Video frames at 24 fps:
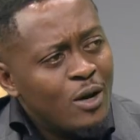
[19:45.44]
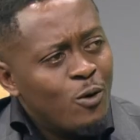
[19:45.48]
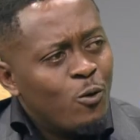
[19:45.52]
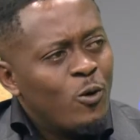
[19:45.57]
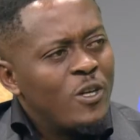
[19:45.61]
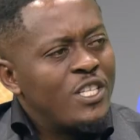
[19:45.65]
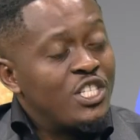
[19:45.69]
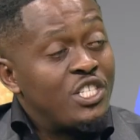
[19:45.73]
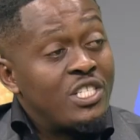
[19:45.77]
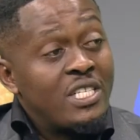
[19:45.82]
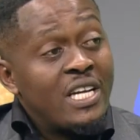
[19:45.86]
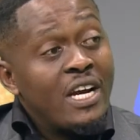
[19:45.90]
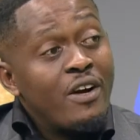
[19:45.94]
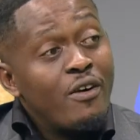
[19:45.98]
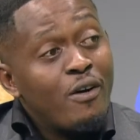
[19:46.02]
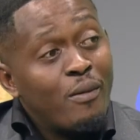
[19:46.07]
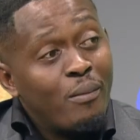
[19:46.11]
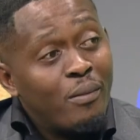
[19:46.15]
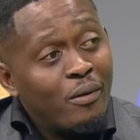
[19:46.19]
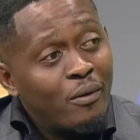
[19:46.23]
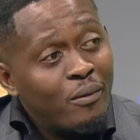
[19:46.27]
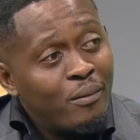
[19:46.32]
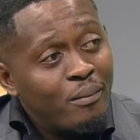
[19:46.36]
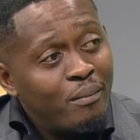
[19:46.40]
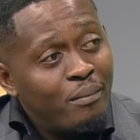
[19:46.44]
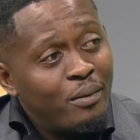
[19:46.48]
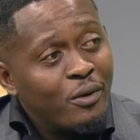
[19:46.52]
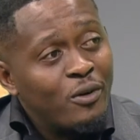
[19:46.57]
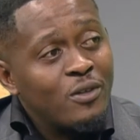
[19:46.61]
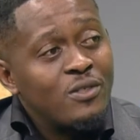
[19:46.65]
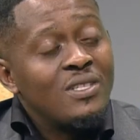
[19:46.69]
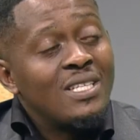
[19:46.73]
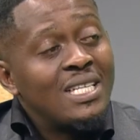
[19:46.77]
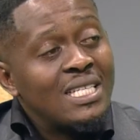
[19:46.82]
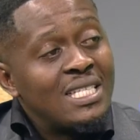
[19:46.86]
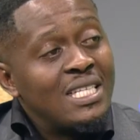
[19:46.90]
Which is terrible,
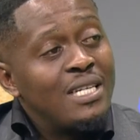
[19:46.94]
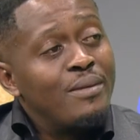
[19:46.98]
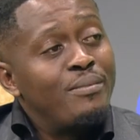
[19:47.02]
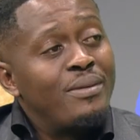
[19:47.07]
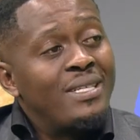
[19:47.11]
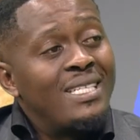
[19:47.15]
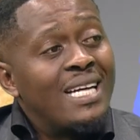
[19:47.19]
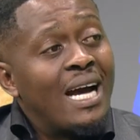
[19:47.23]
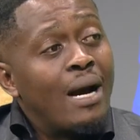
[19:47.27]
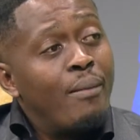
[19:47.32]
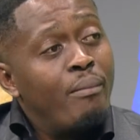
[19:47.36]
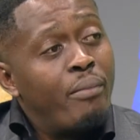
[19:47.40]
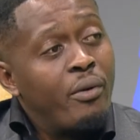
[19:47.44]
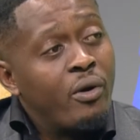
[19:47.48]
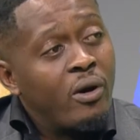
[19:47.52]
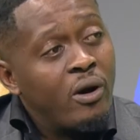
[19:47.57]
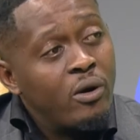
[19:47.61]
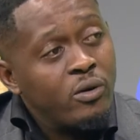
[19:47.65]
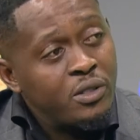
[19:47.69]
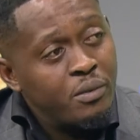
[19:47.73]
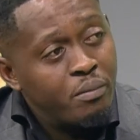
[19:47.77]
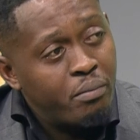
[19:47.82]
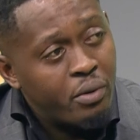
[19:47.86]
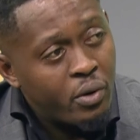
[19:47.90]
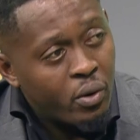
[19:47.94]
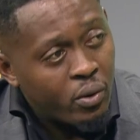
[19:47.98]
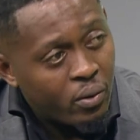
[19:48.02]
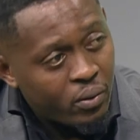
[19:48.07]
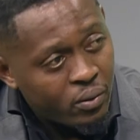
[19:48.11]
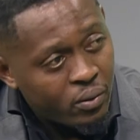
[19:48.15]
because not a celebrity, I broke out in bro.